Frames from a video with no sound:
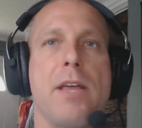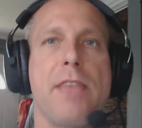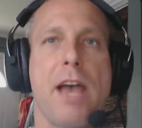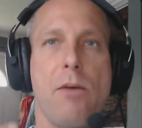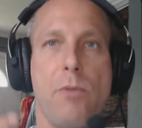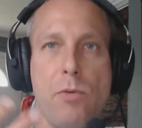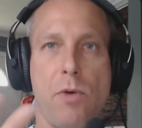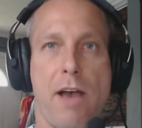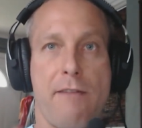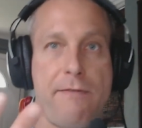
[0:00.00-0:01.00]
that we will
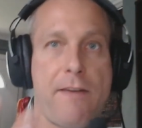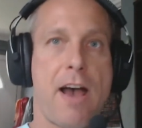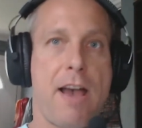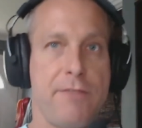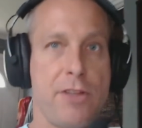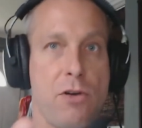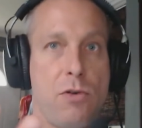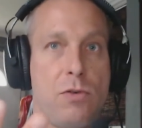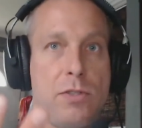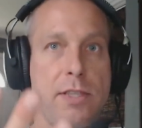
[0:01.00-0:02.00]
have 5
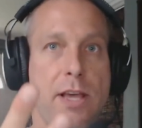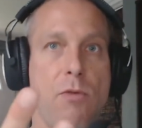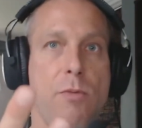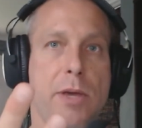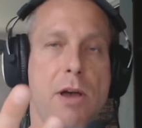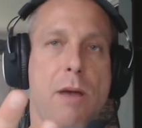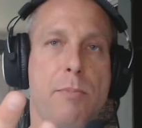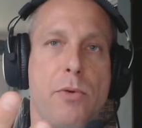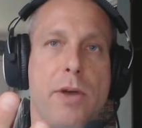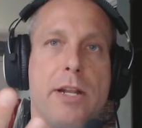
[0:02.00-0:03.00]
nodes that will be
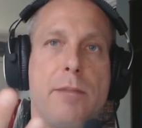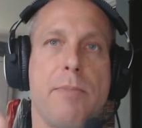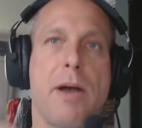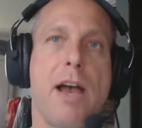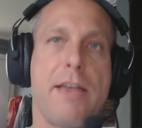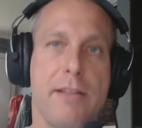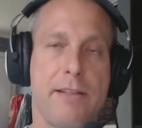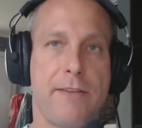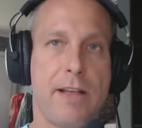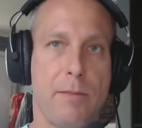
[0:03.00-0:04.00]
operated by the
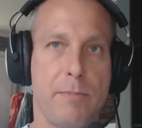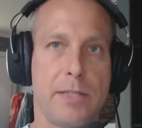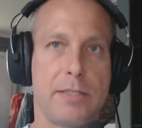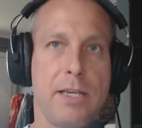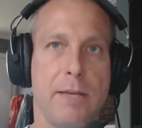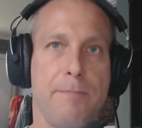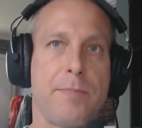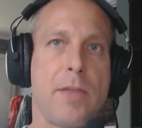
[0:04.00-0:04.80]
development team.